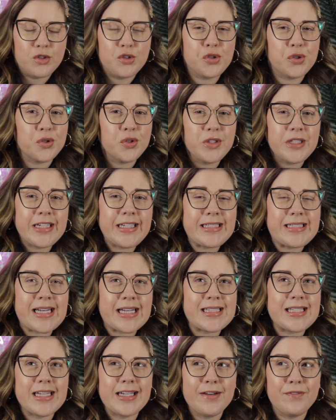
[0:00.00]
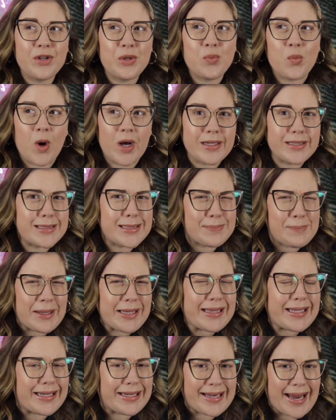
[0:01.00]
Truly doesn't even want to
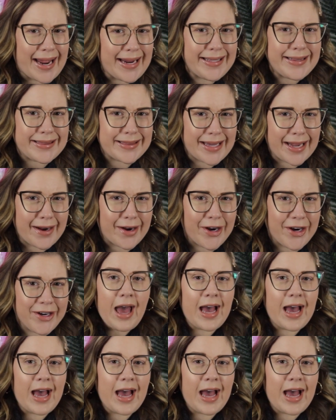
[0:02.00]
spend the night there.